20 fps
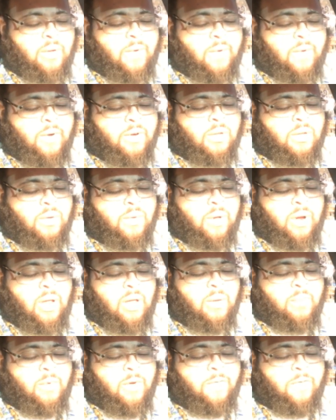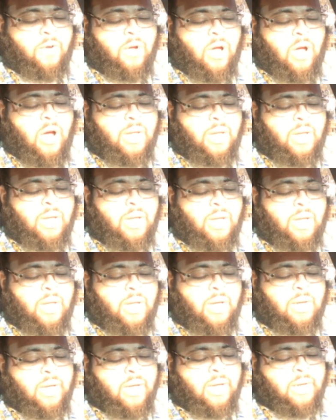Verse 20, but for all these
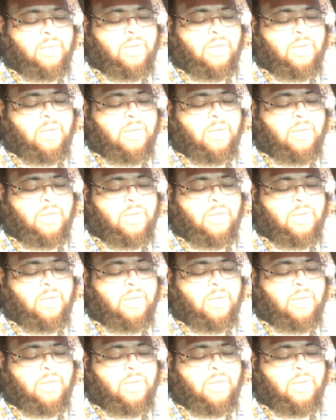things they